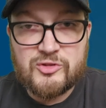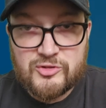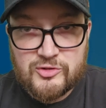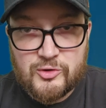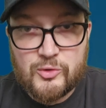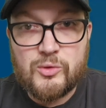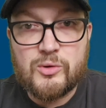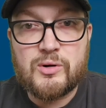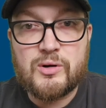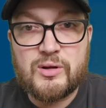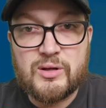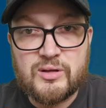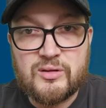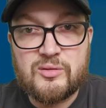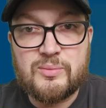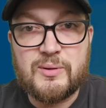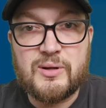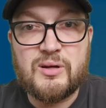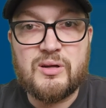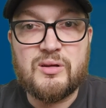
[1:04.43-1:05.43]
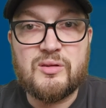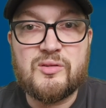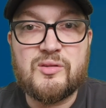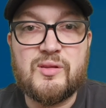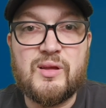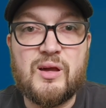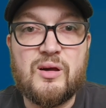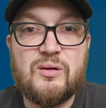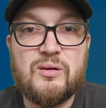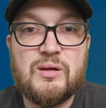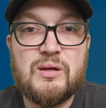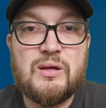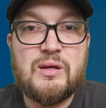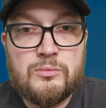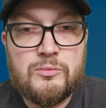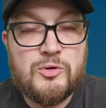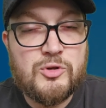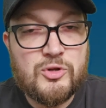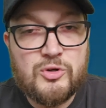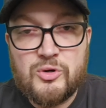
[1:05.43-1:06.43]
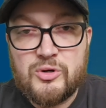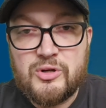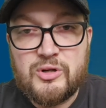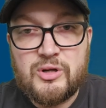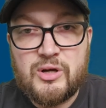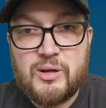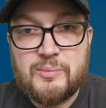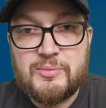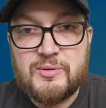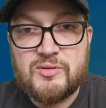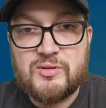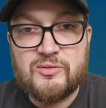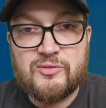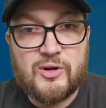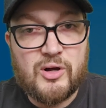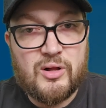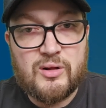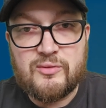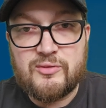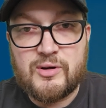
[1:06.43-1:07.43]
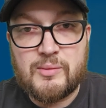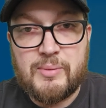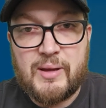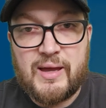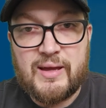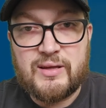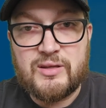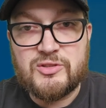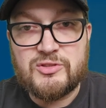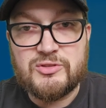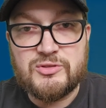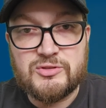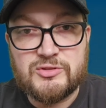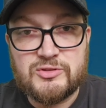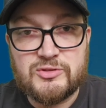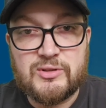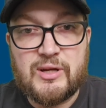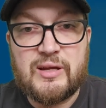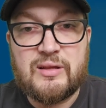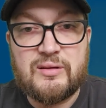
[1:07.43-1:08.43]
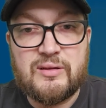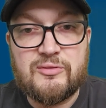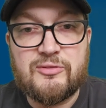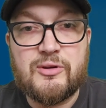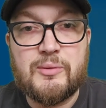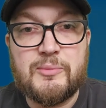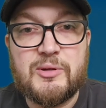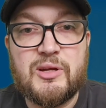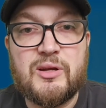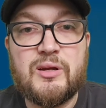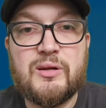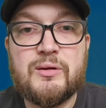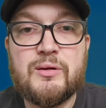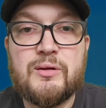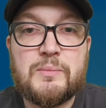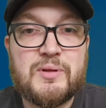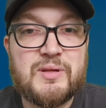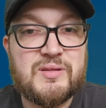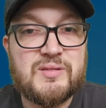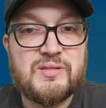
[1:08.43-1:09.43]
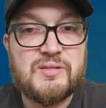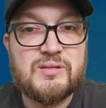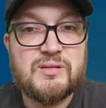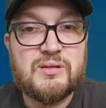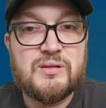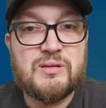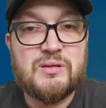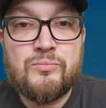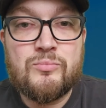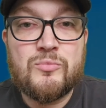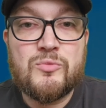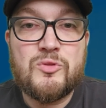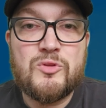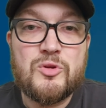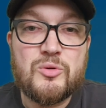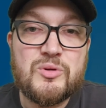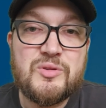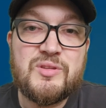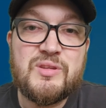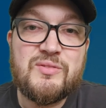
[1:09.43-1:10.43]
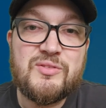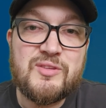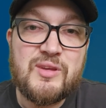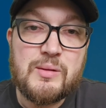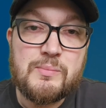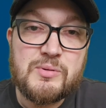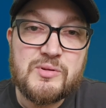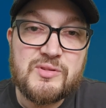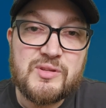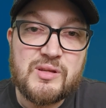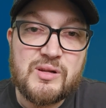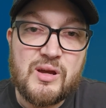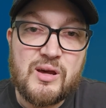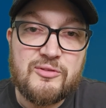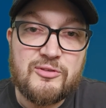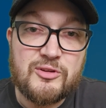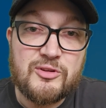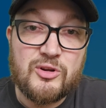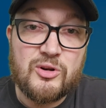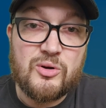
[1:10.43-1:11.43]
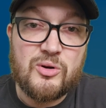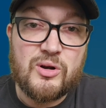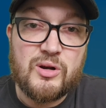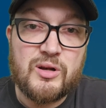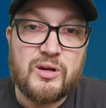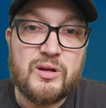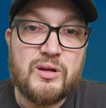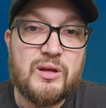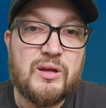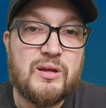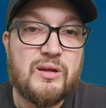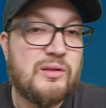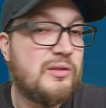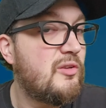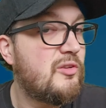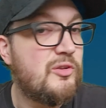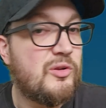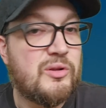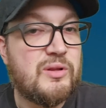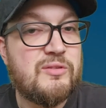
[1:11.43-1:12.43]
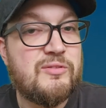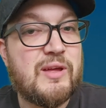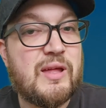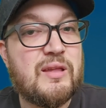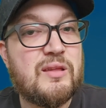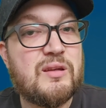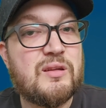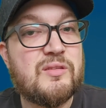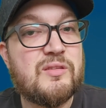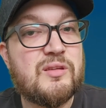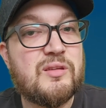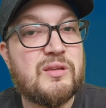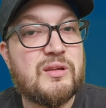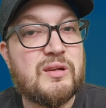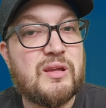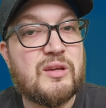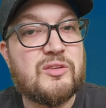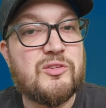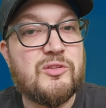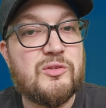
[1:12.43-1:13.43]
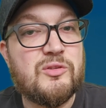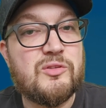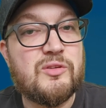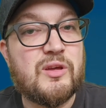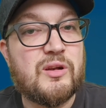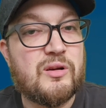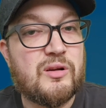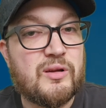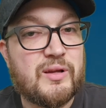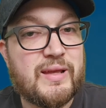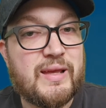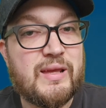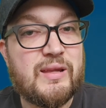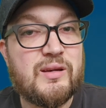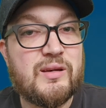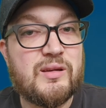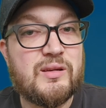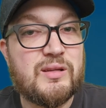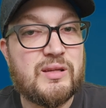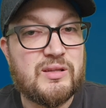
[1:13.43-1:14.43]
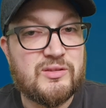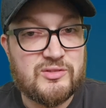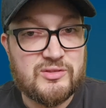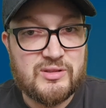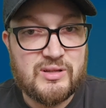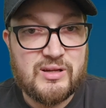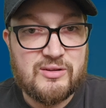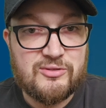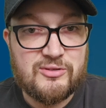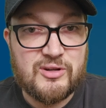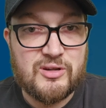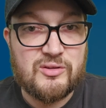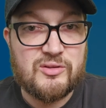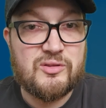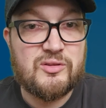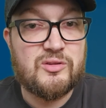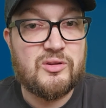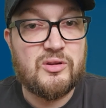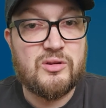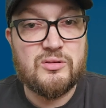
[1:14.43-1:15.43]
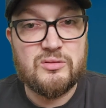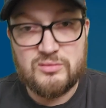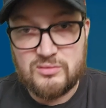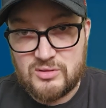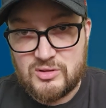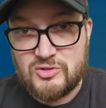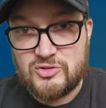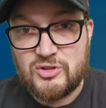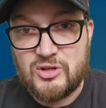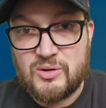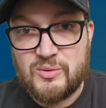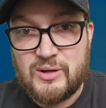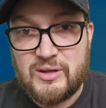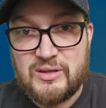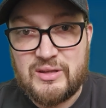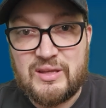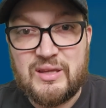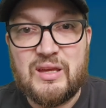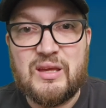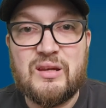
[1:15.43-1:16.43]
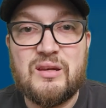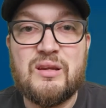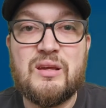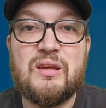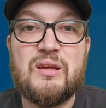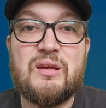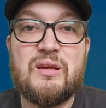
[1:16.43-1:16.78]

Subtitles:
store experience now. You can order copies of all of our back issues directly from here. Plus, you'll receive 10% off on your order. This is only valid until the next newsletter on Canada Day, July 1st, so enjoy it while you can.